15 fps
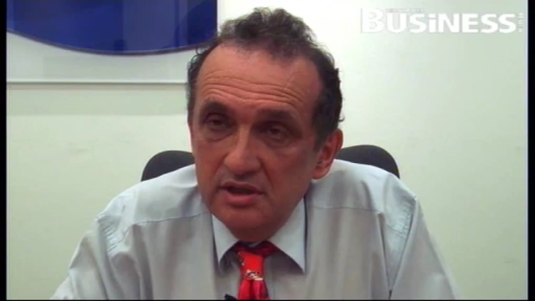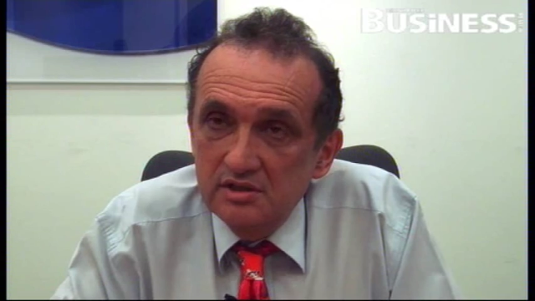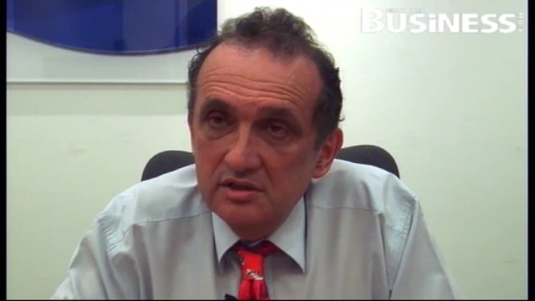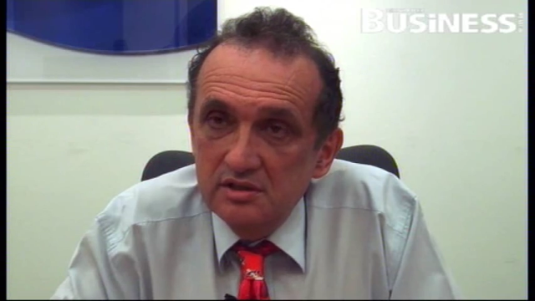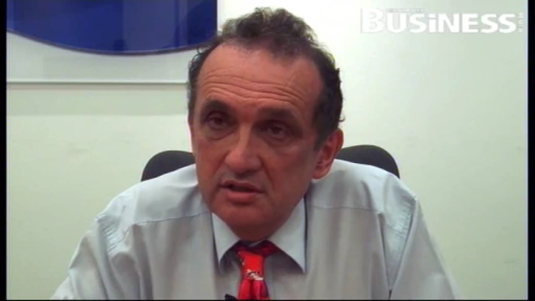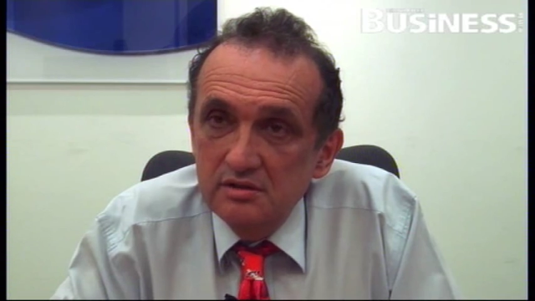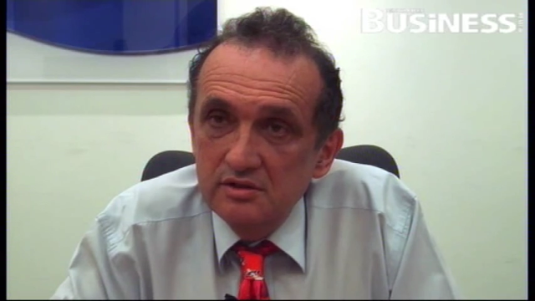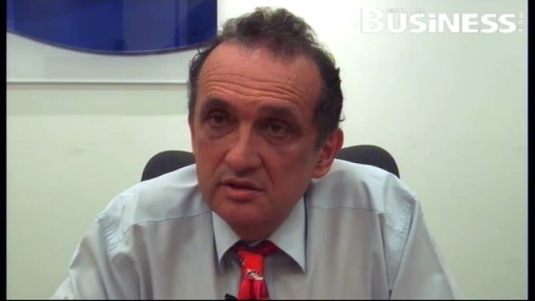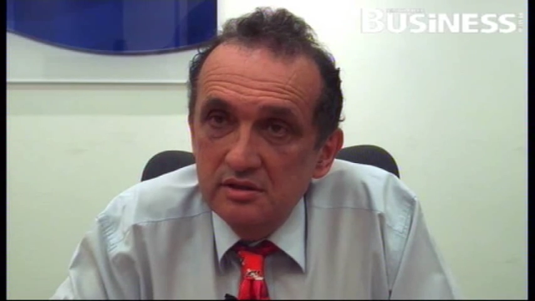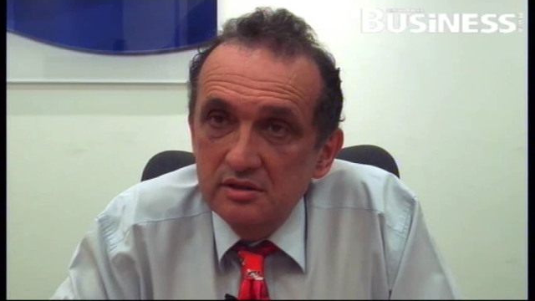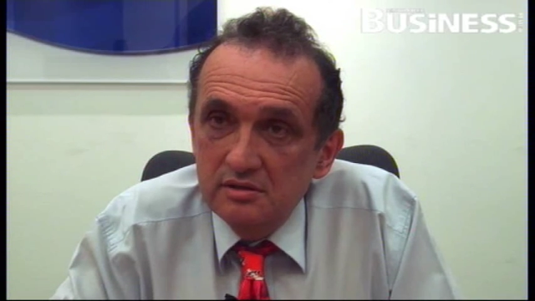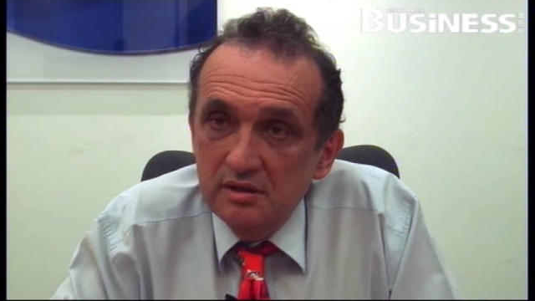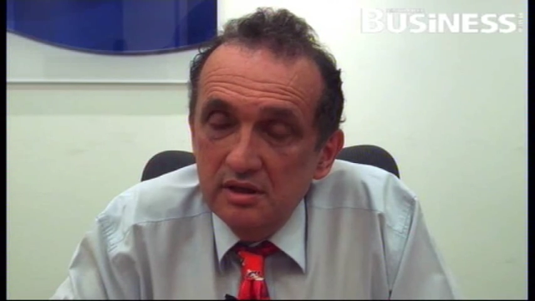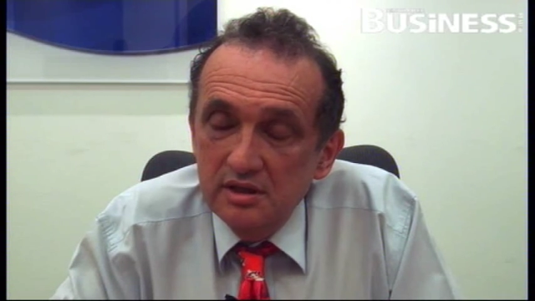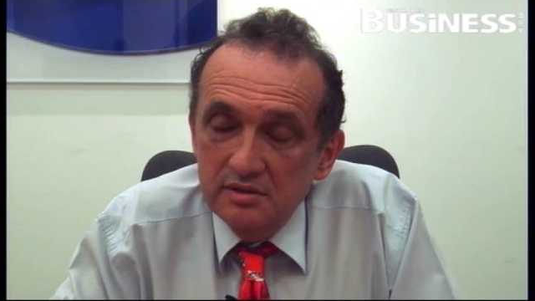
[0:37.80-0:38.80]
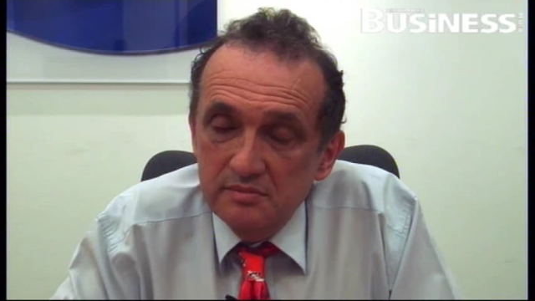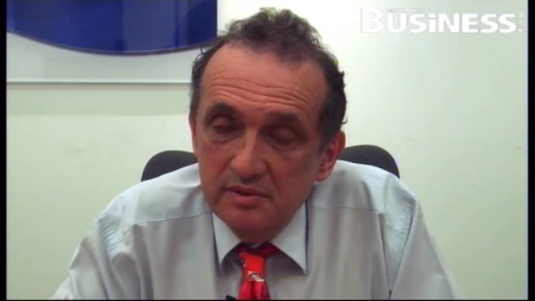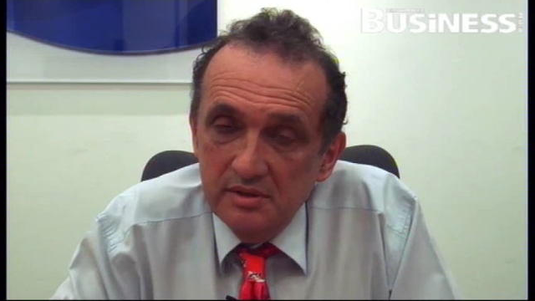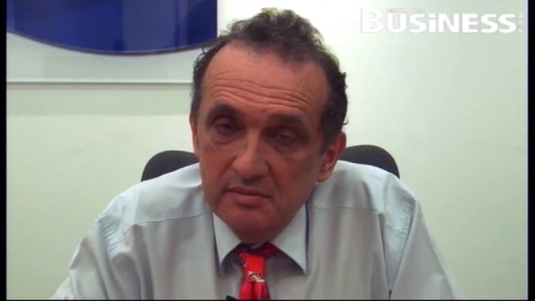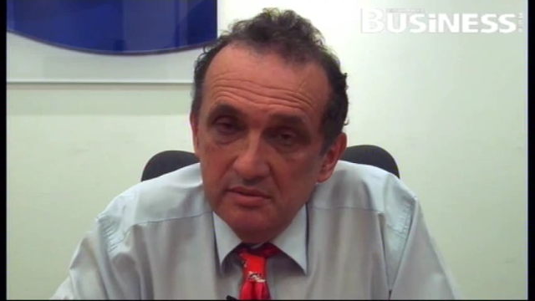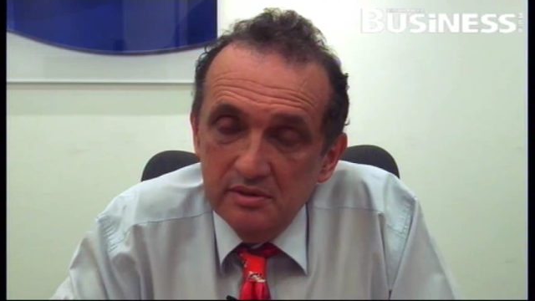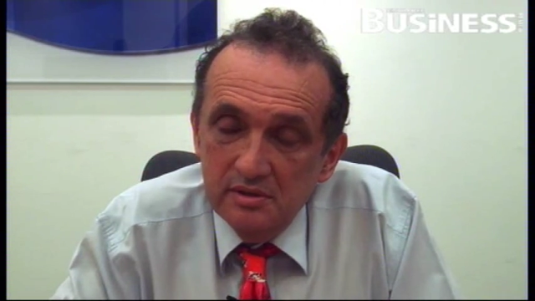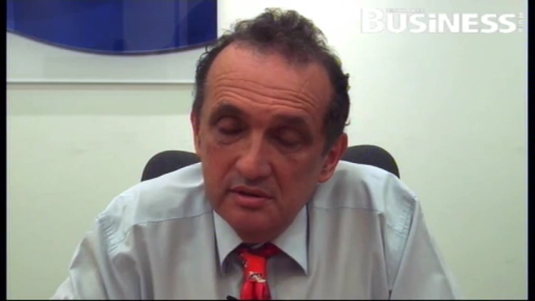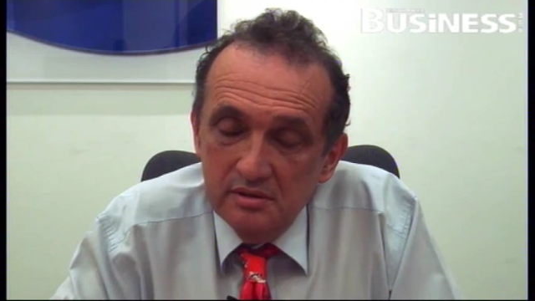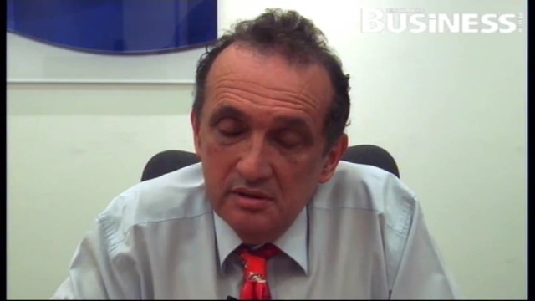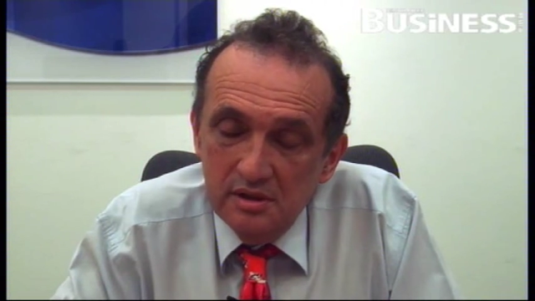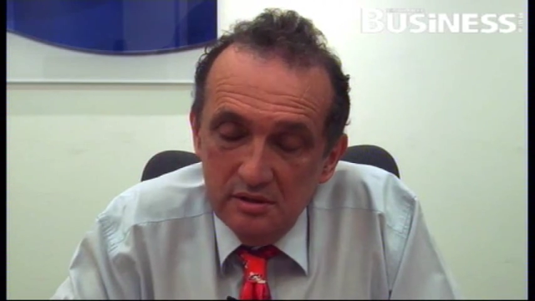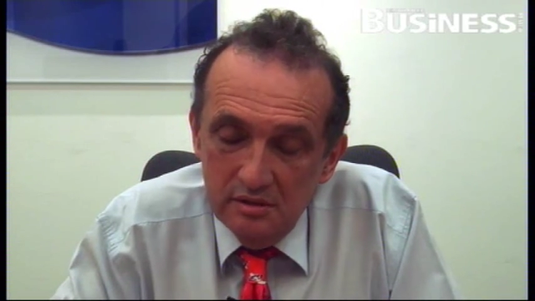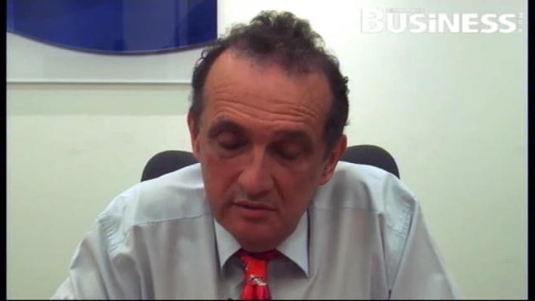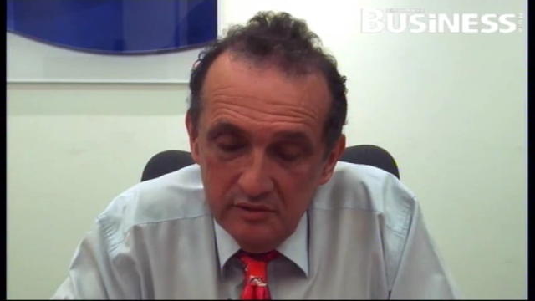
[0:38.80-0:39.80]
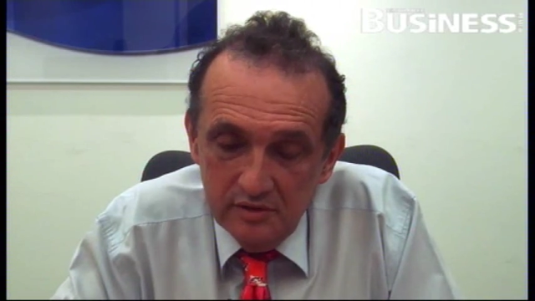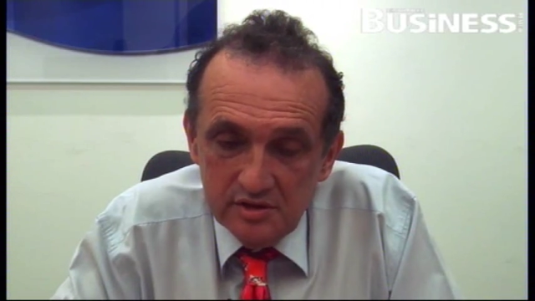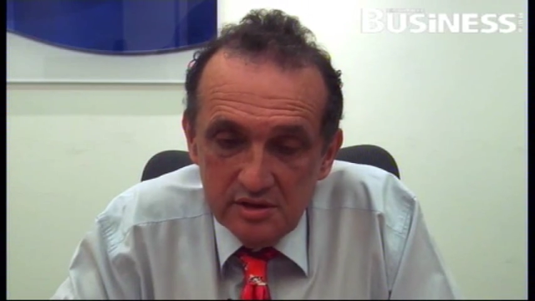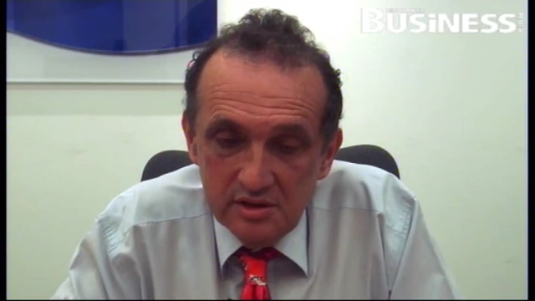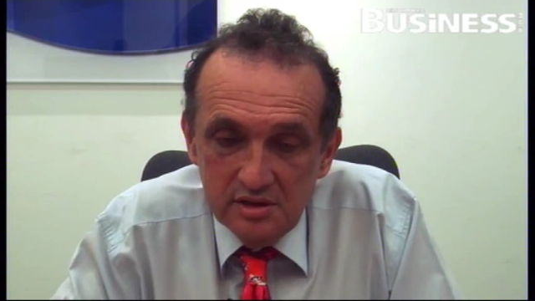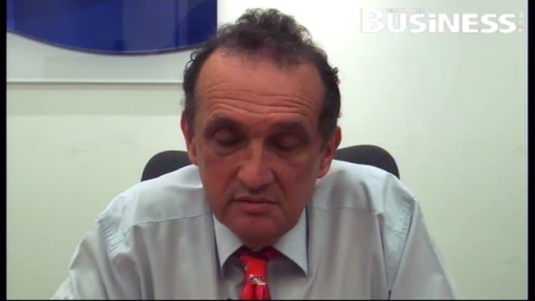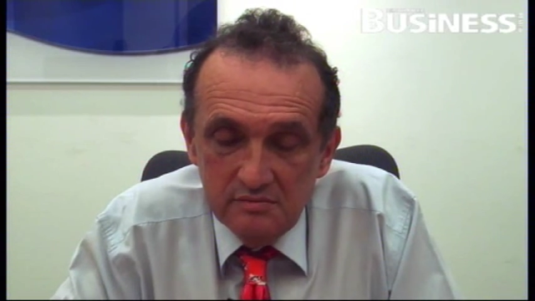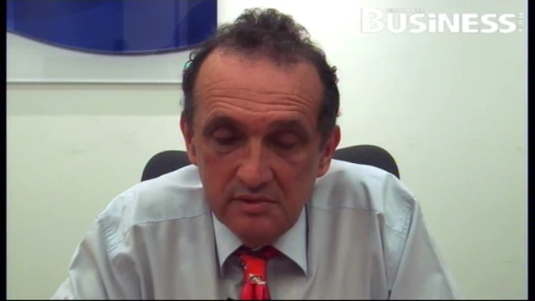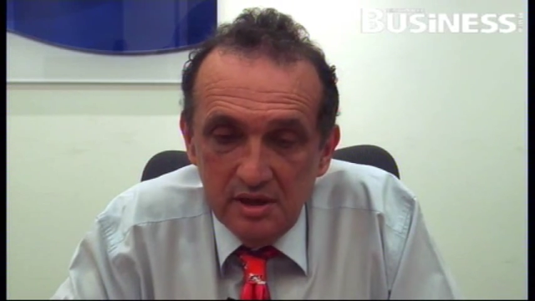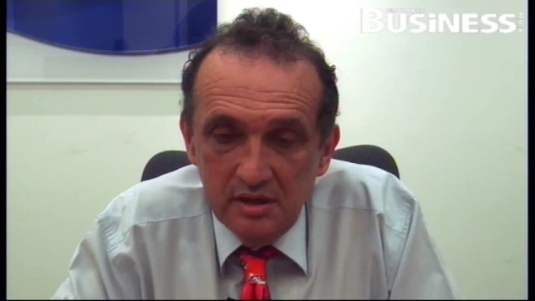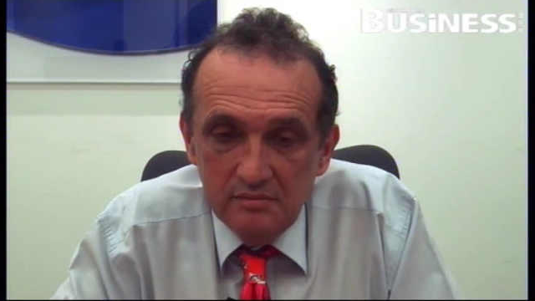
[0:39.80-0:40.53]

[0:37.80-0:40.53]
institution that trains people in university